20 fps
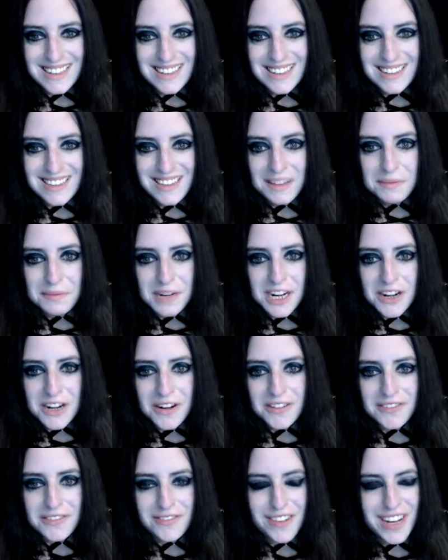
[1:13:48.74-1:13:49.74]
Let me know
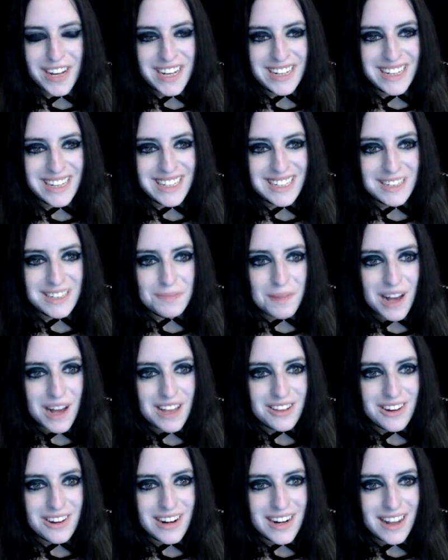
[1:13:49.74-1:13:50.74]
if he's
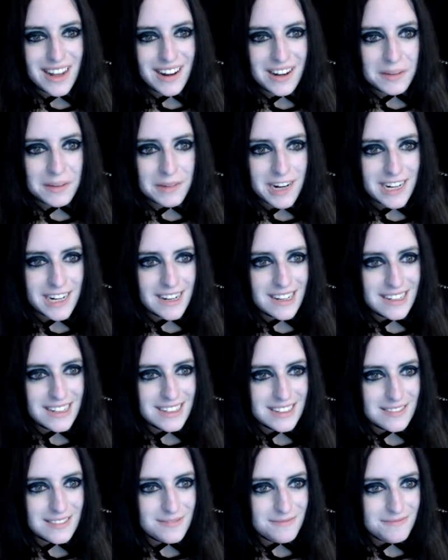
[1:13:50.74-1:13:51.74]
bothering anybody.
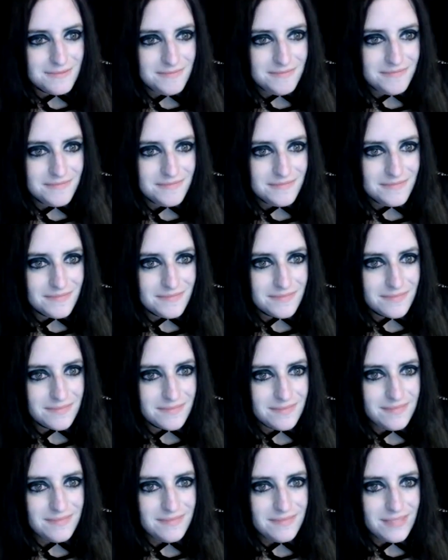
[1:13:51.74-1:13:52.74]

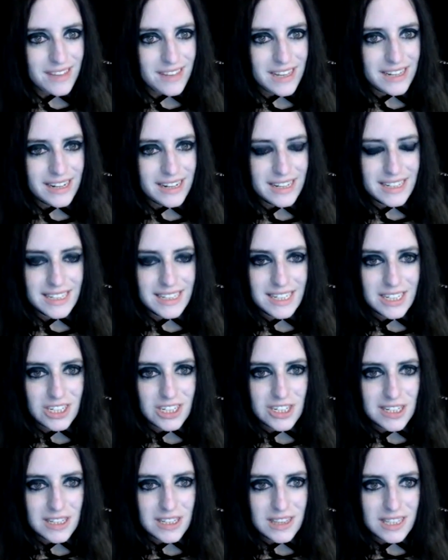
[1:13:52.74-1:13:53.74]
And I can
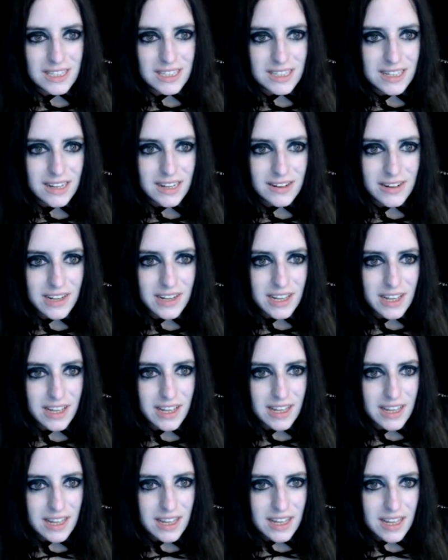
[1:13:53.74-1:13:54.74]
shut this down.
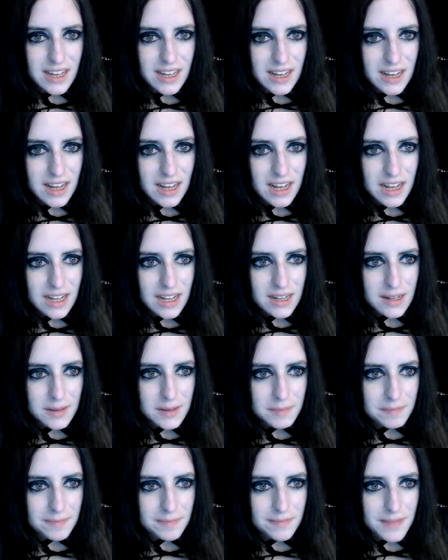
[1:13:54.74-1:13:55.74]

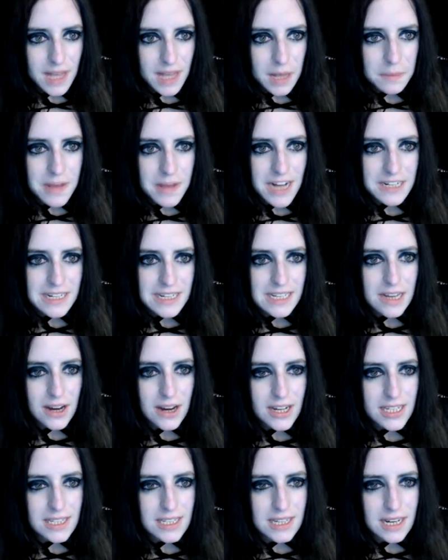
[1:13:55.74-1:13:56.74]
Hellbound to Scary,
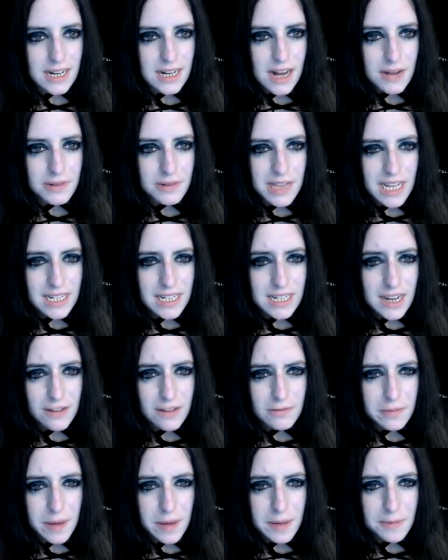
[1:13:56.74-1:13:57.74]
it said, I would like to have a
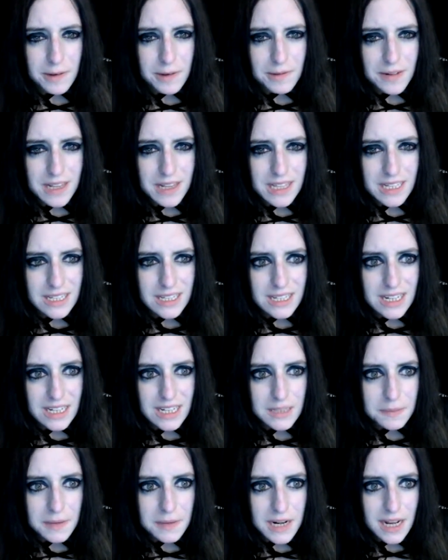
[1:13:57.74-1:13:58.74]
baby one of these days,
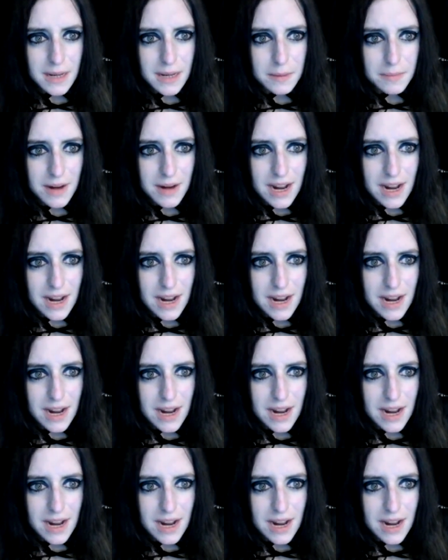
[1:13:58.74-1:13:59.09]
but I am